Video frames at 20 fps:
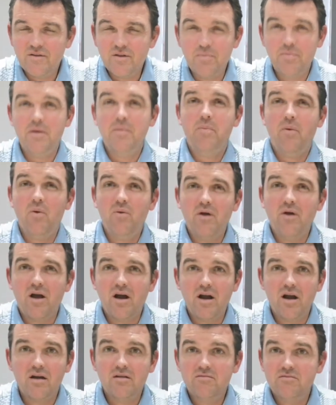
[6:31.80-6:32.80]
For the people
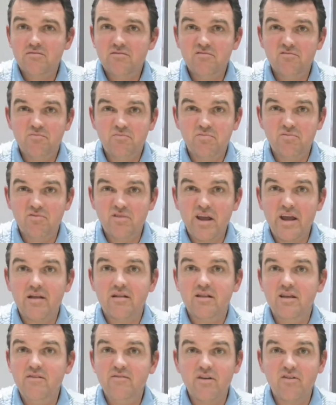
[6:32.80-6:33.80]
that are
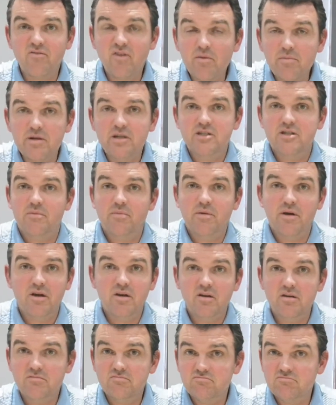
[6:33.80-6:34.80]
leaving rubbish
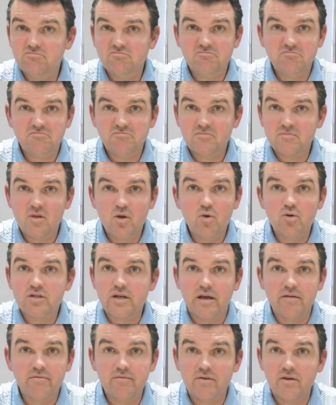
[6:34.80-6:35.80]
about, no
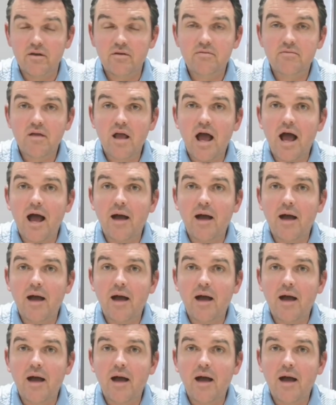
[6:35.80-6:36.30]
time for you.